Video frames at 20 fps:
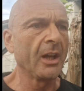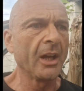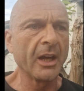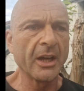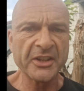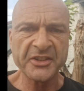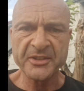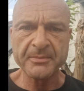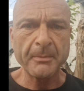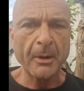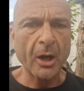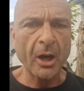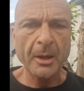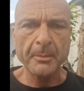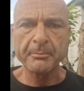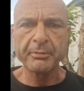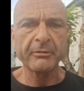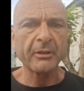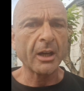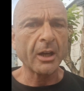a Smart
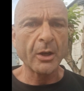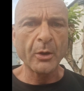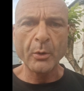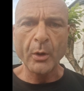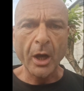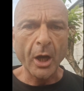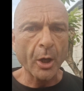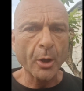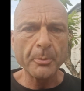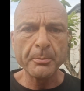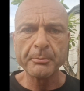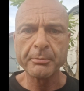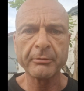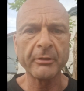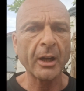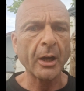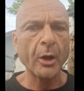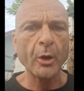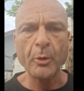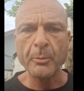Bro, Home
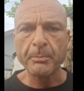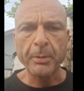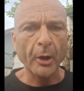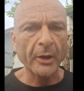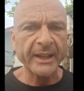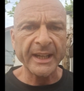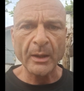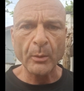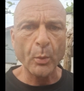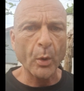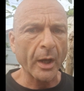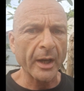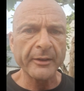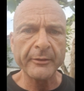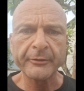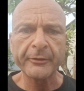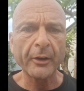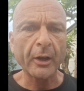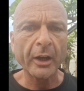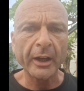Bro, Pocket
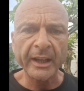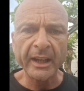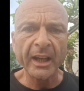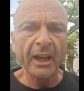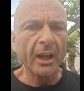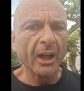Wi-Fi,